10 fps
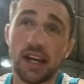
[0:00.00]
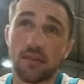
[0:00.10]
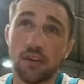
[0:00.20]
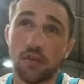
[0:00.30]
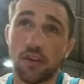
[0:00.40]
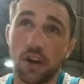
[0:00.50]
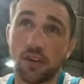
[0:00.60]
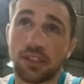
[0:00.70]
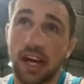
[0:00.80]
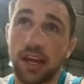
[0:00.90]
that I've known for a
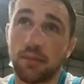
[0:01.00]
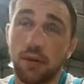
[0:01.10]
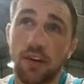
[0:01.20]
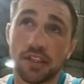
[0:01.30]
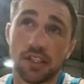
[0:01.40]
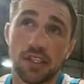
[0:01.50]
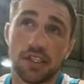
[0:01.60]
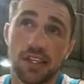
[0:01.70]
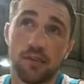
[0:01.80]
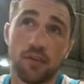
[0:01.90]
long time. We've actually
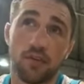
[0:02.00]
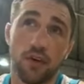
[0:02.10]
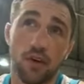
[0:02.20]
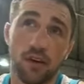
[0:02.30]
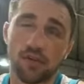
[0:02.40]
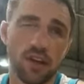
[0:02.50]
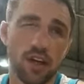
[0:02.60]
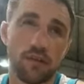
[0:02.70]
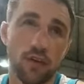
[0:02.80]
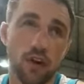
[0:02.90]
seen him before. It was only
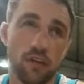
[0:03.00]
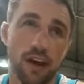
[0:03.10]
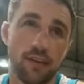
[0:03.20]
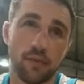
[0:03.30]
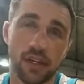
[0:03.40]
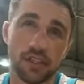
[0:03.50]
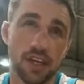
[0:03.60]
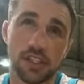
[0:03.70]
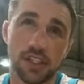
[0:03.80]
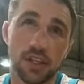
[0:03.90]
a 45-minute
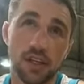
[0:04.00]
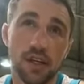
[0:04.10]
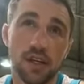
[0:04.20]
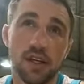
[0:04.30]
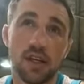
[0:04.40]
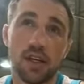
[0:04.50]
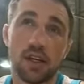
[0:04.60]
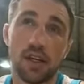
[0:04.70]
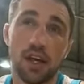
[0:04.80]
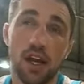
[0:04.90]
session.
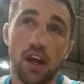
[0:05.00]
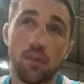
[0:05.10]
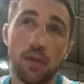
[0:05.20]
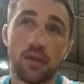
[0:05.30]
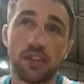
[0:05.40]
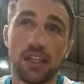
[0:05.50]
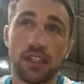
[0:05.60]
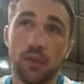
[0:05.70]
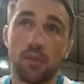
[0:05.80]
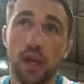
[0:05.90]
A lot of people seem
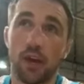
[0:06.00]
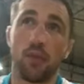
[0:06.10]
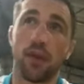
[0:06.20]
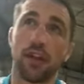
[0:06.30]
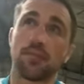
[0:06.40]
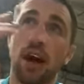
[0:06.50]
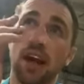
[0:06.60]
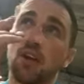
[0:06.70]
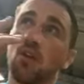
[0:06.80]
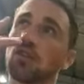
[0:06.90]
to be playing up on this
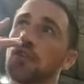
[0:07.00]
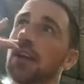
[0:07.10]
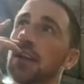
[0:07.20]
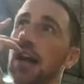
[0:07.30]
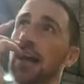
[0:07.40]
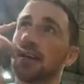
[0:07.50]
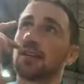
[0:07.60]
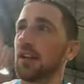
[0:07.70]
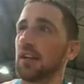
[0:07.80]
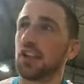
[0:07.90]
mind coach thing. Like,
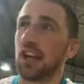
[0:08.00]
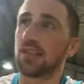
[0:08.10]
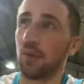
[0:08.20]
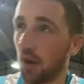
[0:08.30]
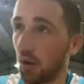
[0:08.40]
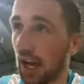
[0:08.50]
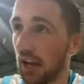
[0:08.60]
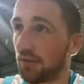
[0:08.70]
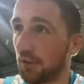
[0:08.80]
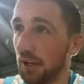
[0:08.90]
it changed my whole
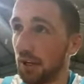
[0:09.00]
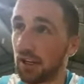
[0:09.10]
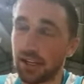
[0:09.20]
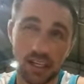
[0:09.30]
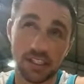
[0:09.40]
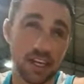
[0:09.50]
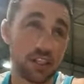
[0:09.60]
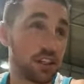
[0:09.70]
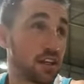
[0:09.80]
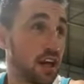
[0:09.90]
life. I mean, I did a
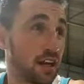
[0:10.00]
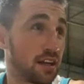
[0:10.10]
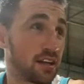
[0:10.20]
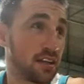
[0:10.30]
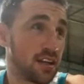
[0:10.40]
session, and